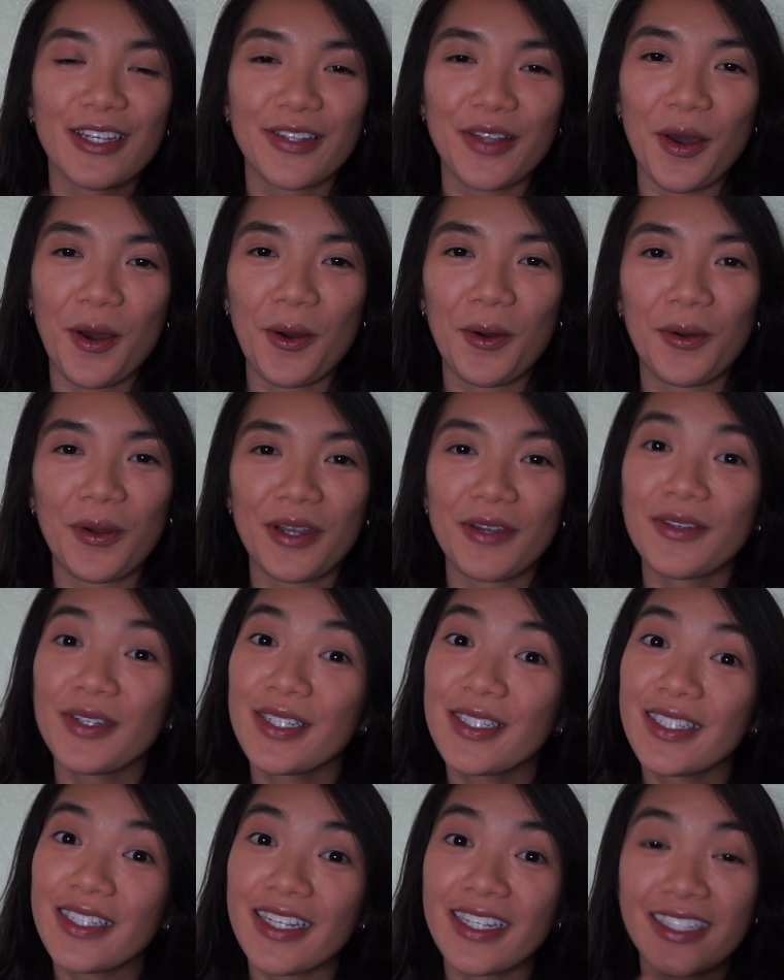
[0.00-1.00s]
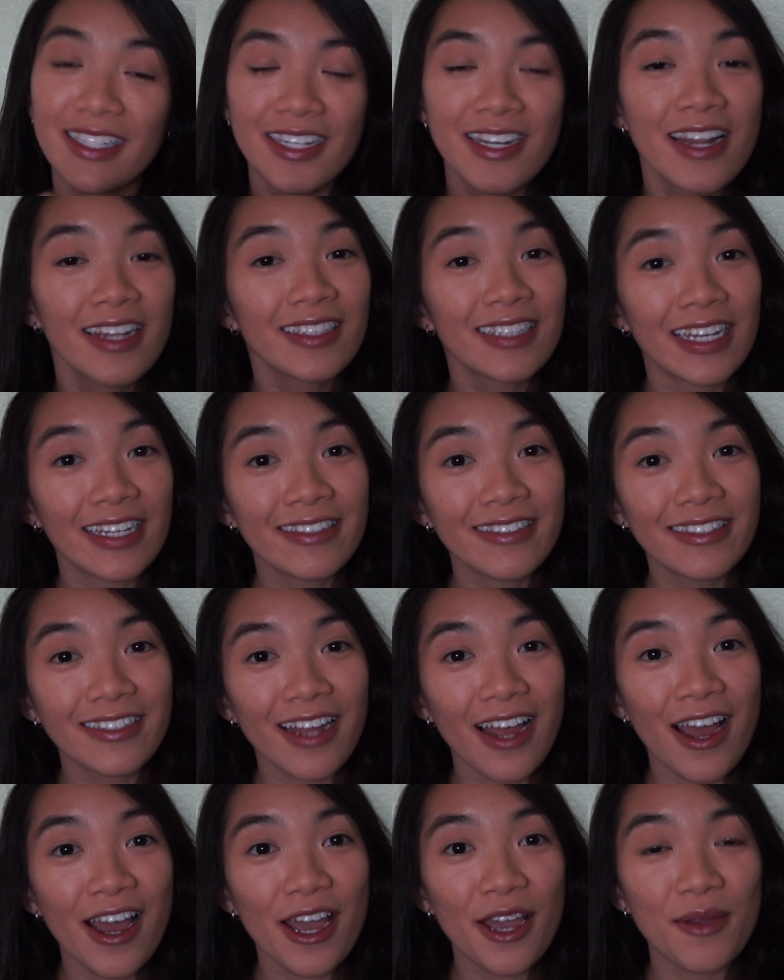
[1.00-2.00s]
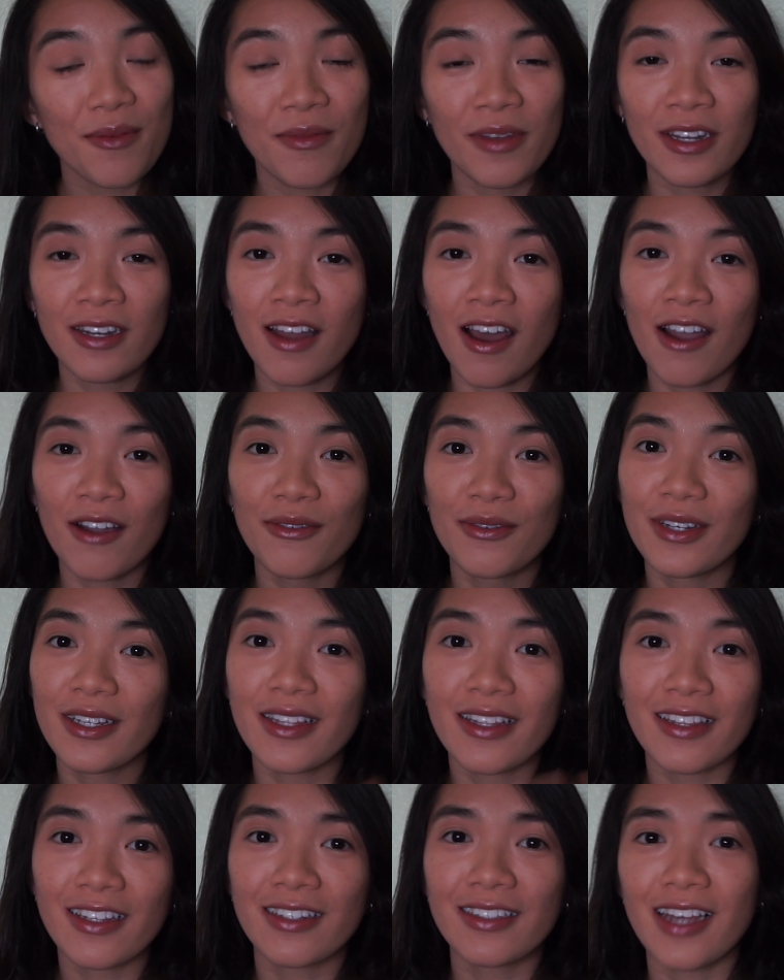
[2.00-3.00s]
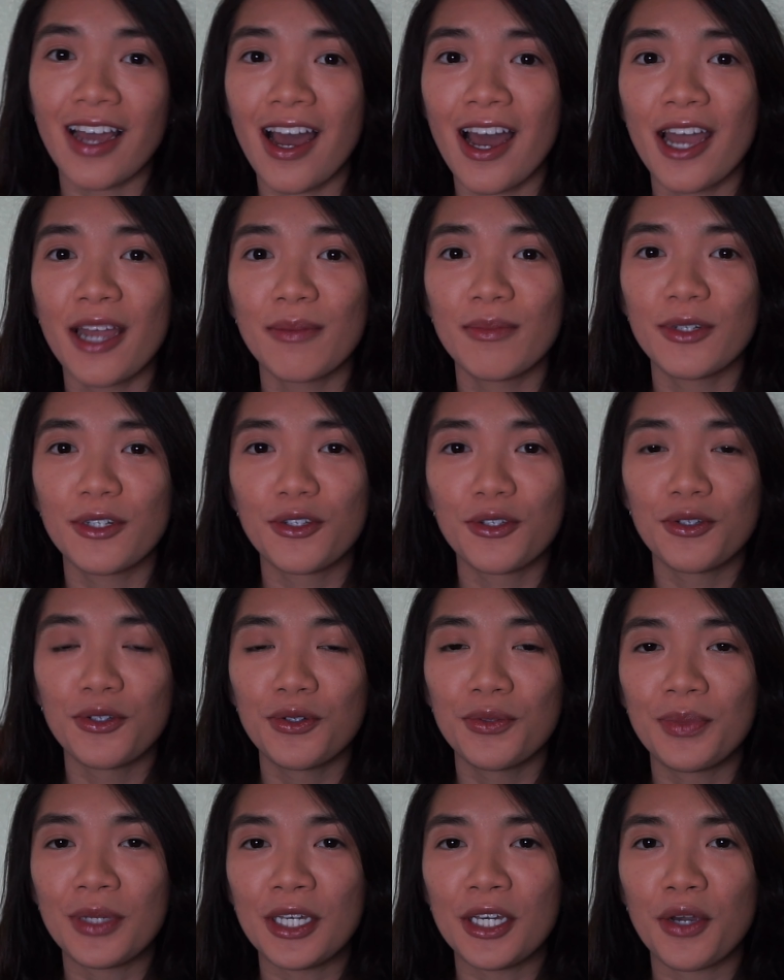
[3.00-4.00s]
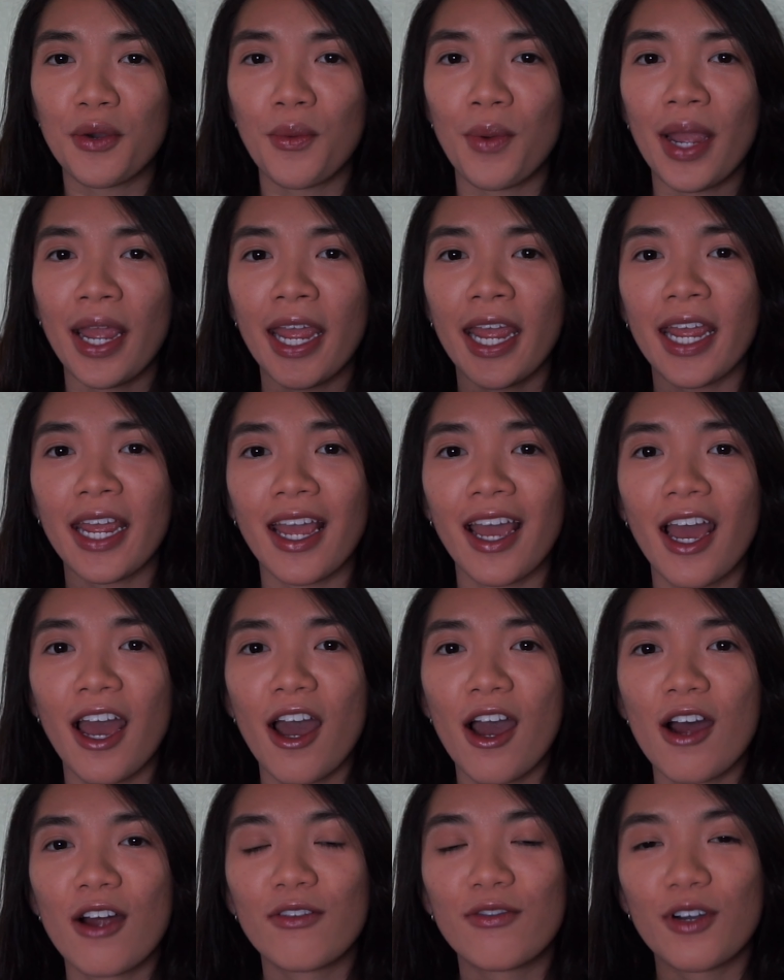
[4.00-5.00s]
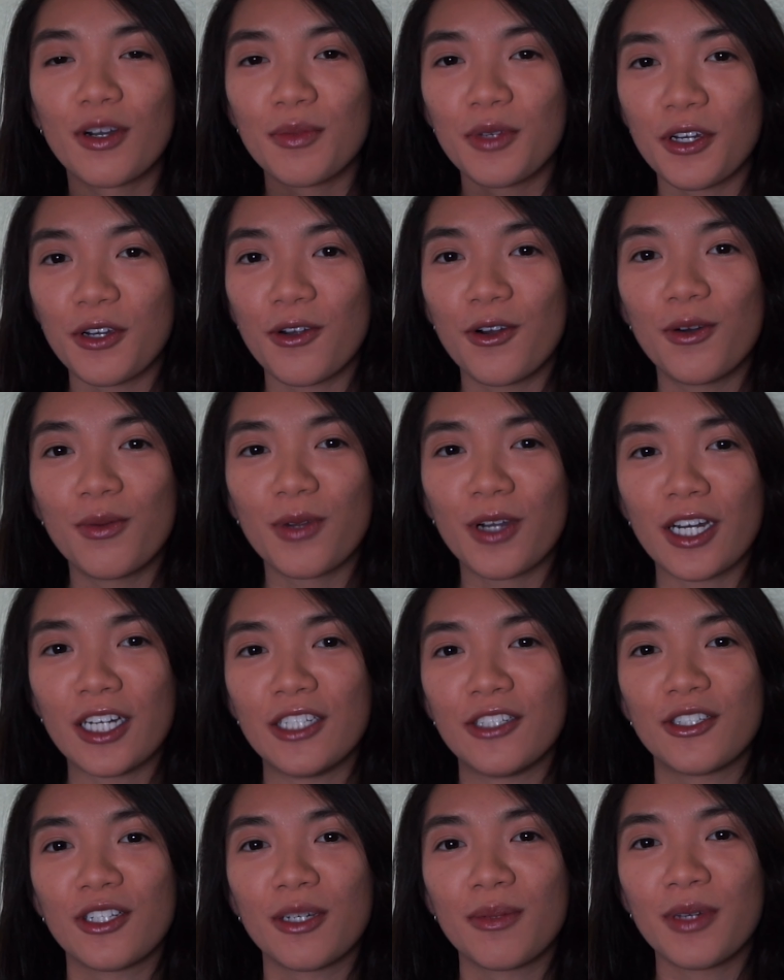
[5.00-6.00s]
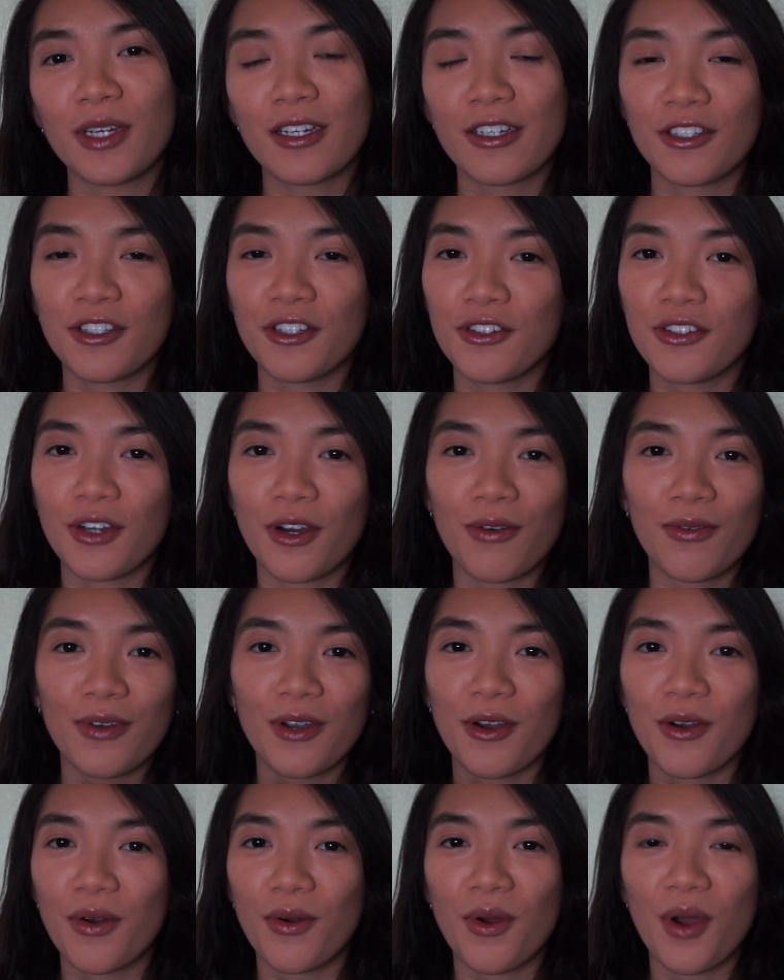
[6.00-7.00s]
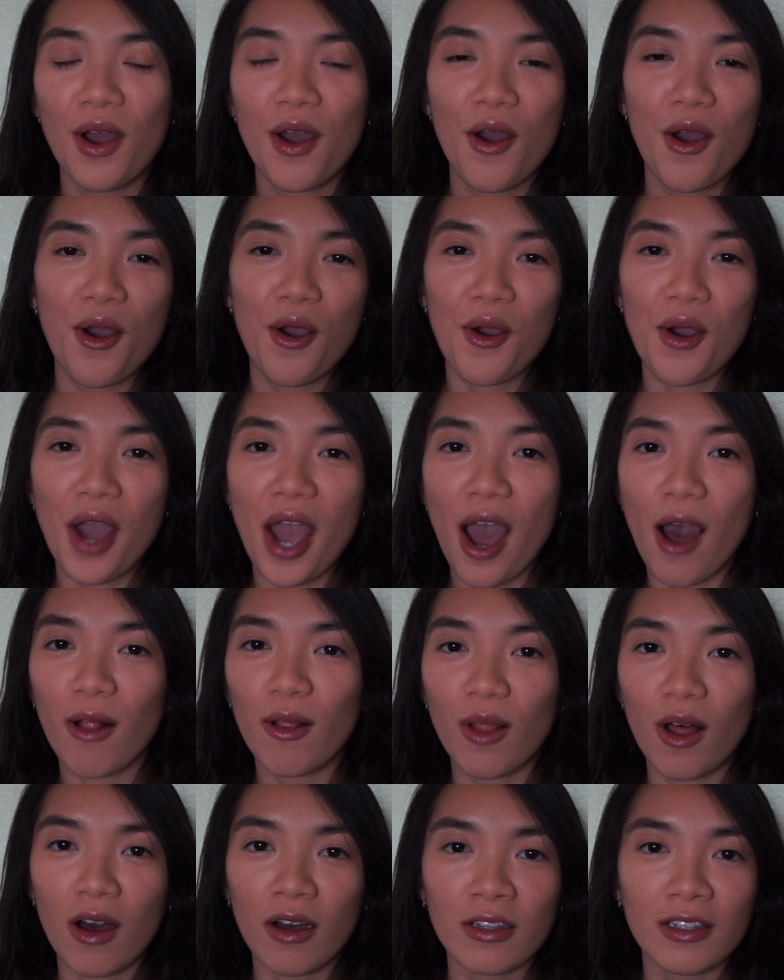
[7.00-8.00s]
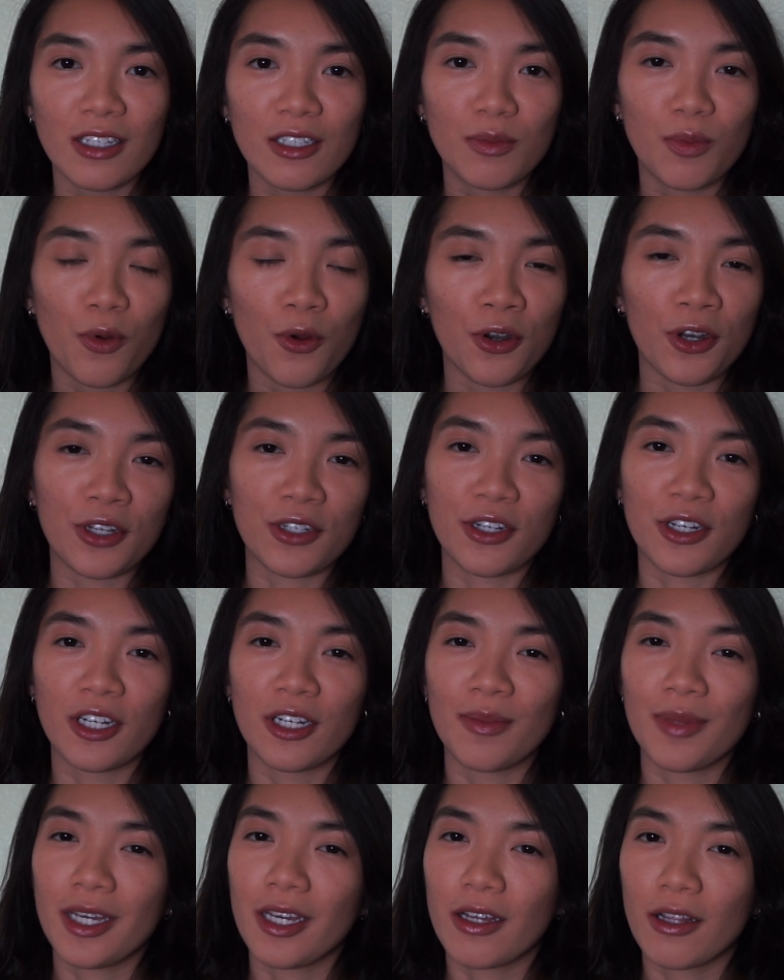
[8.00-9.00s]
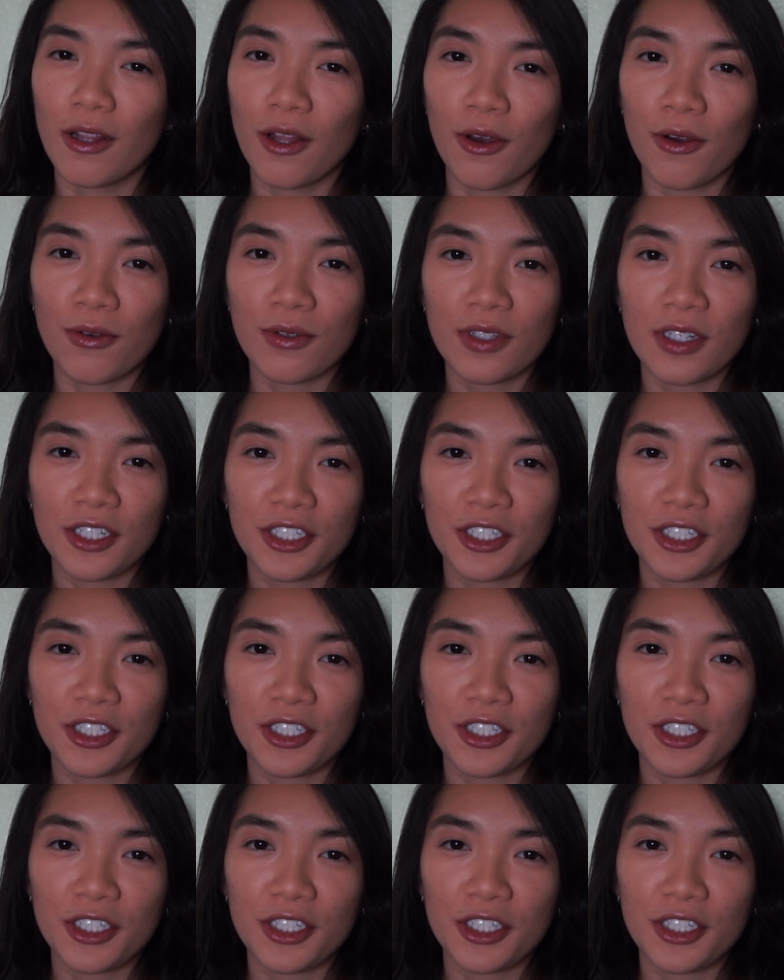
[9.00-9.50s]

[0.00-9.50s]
So it was, it's an intense time and not really the time to be away from your home country because you don't know how long these borders are going to be closed.